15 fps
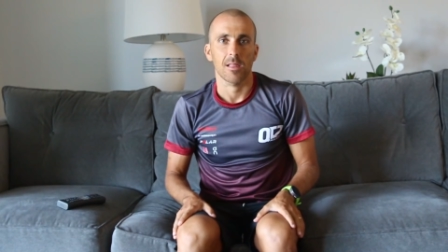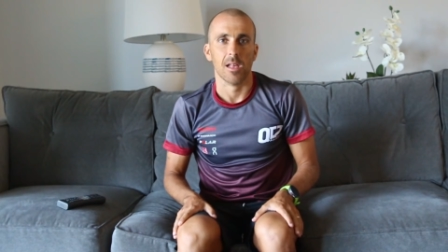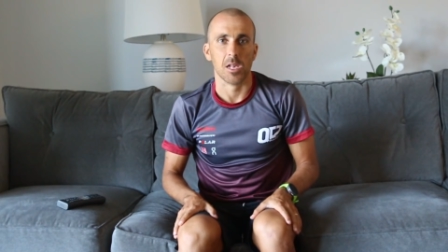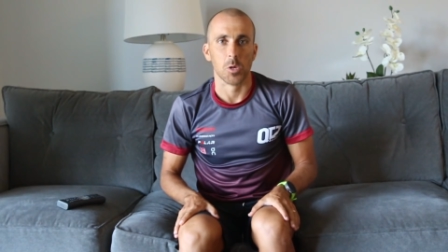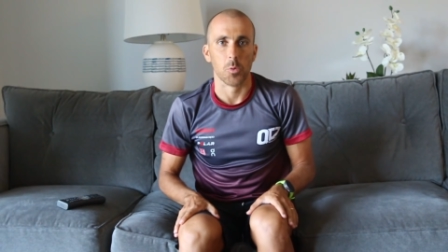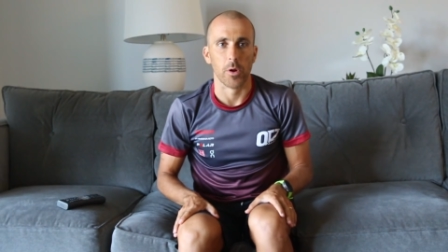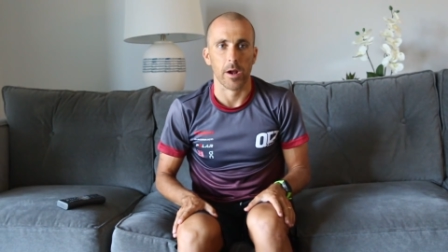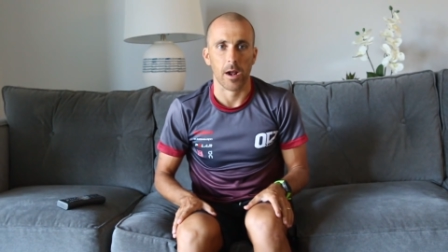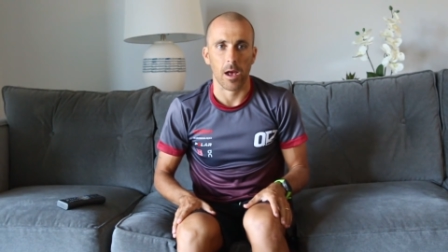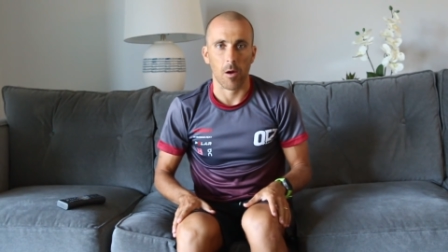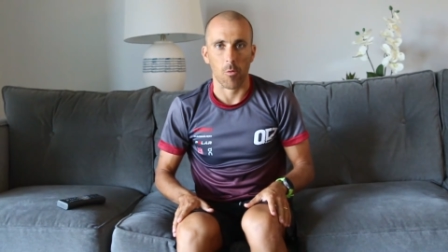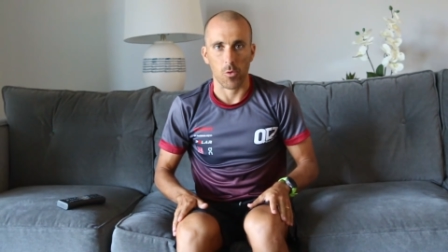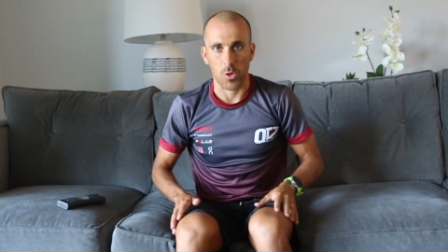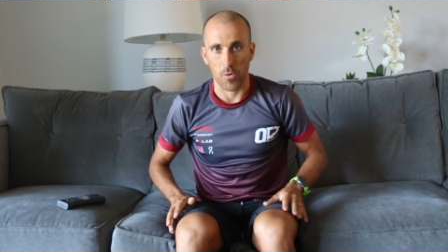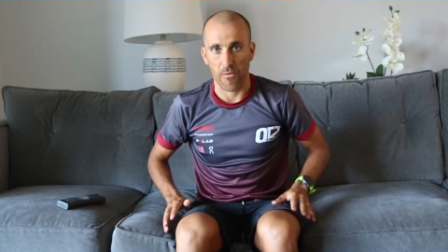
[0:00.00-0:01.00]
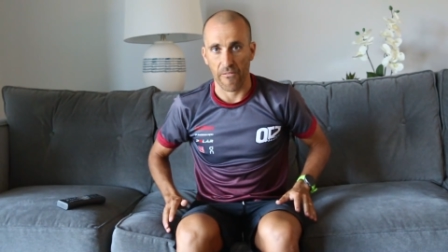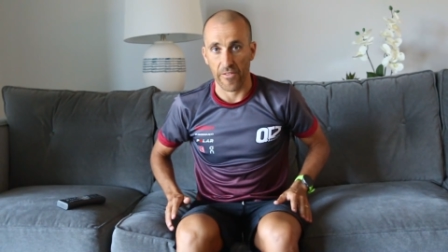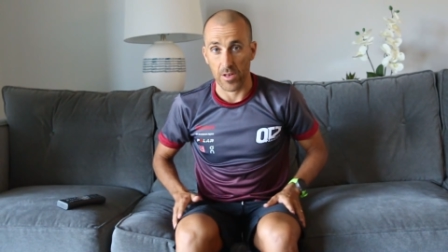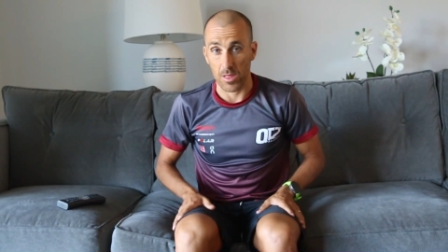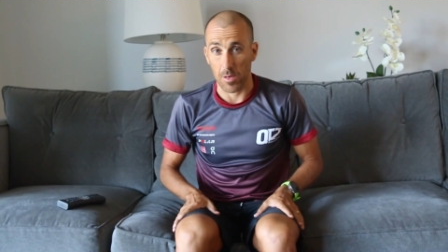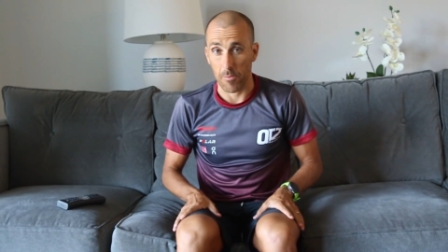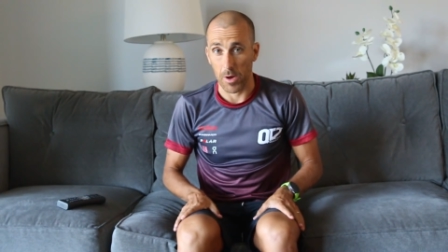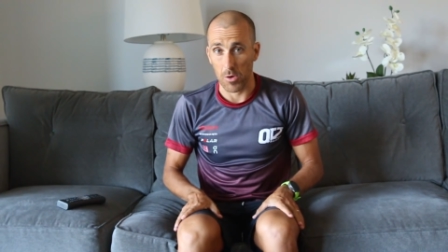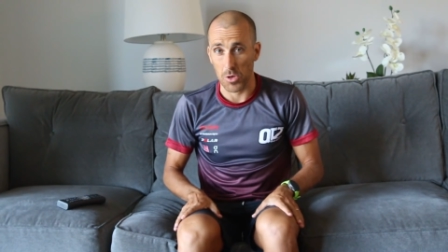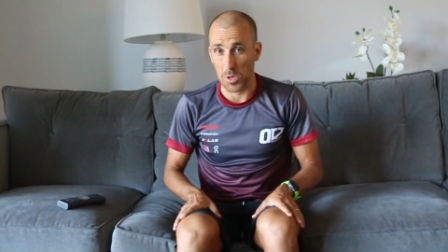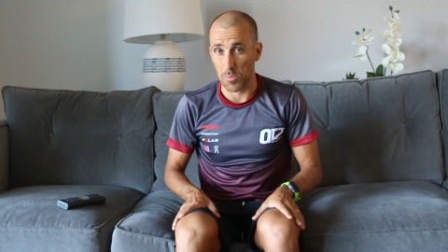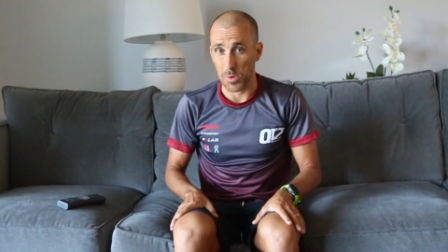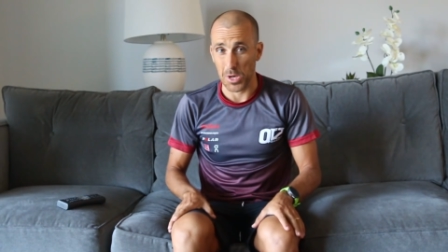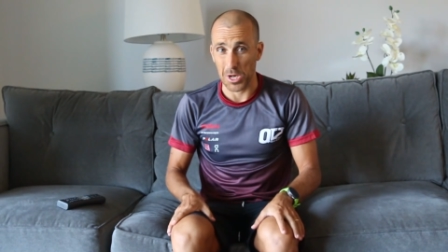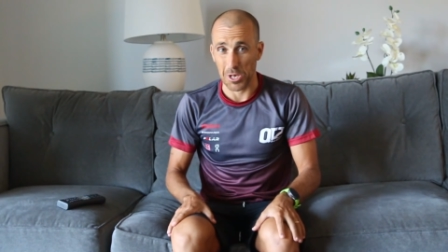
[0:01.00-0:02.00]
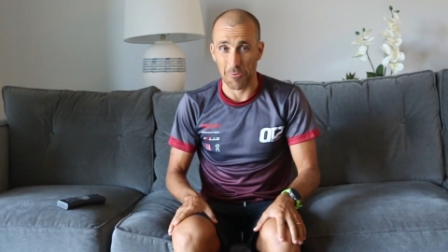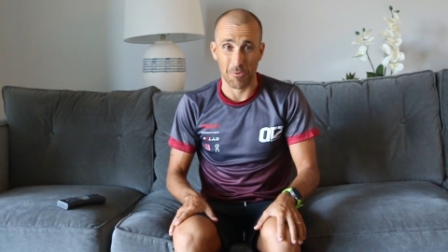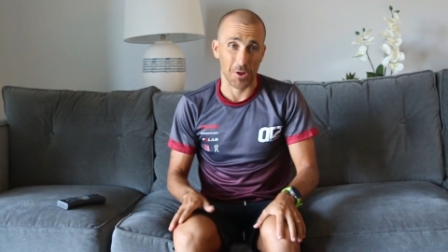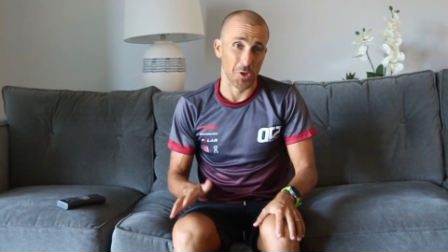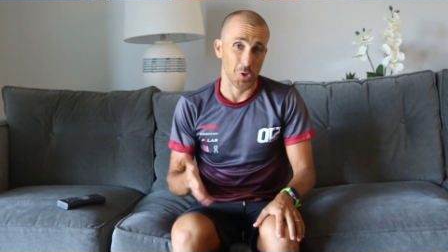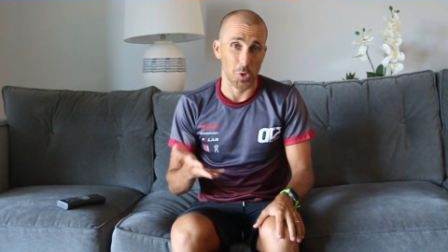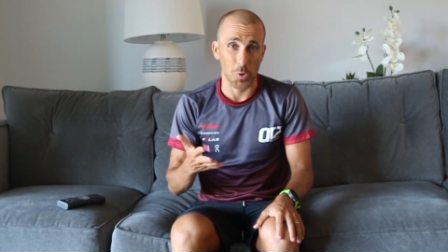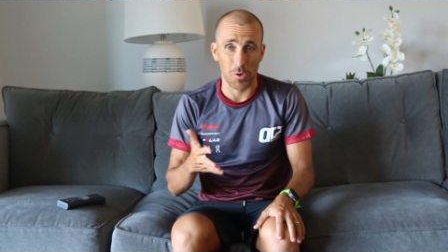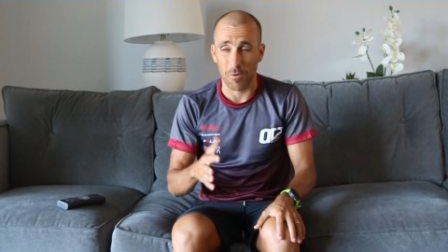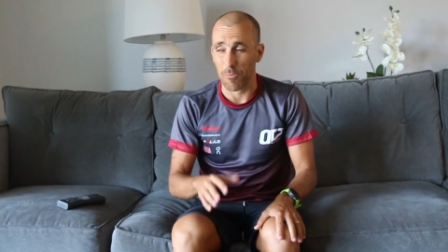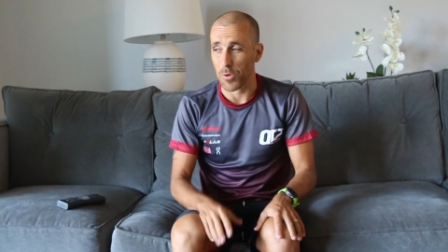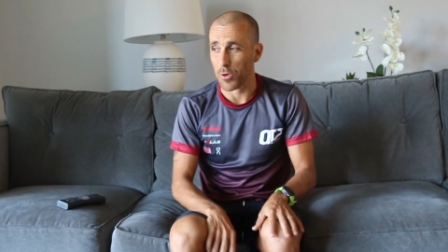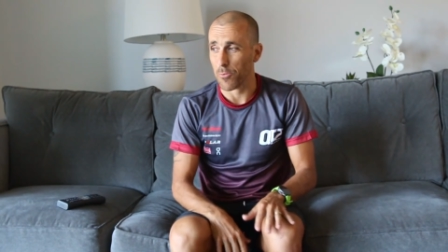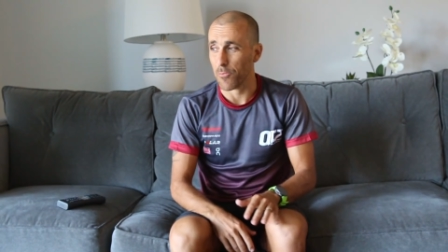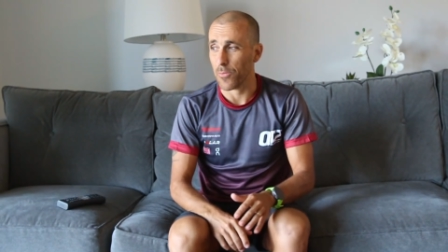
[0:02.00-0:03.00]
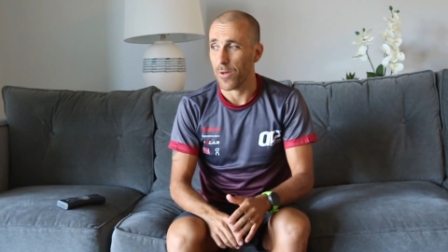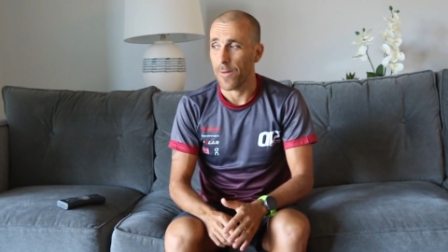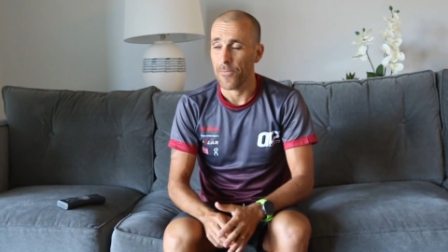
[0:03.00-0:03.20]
that's where I would feel the most, because when you swim, you